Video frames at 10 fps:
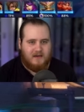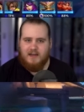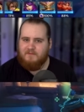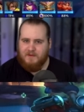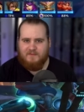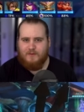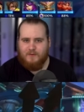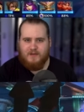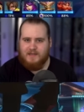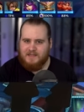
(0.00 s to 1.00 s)
I have been
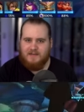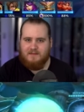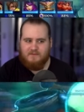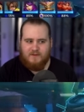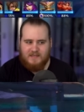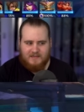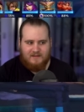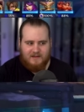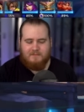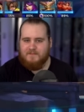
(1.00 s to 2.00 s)
recording a ton
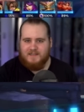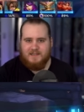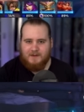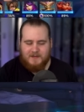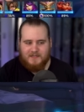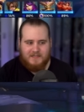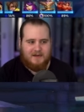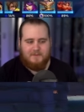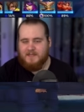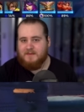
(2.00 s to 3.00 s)
recently since the update's
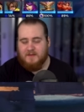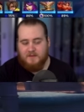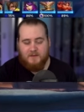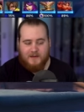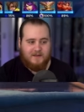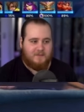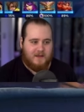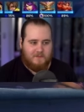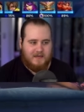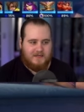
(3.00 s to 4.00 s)
out because I'm going to be away a little bit
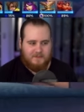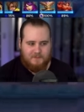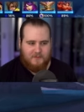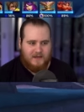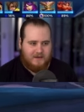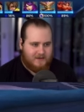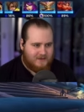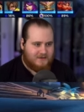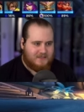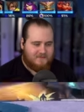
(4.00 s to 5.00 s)
in May to prepare
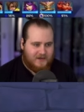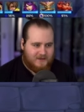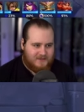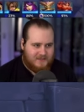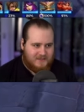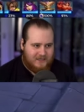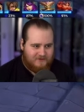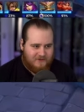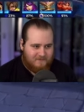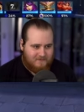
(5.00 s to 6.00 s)
some videos and
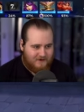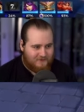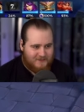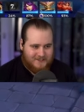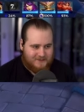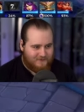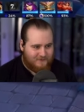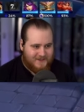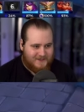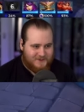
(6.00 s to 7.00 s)
stuff and my voice is
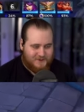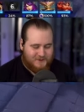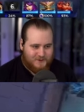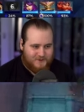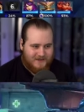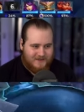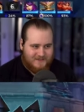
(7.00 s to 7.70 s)
really just shredded.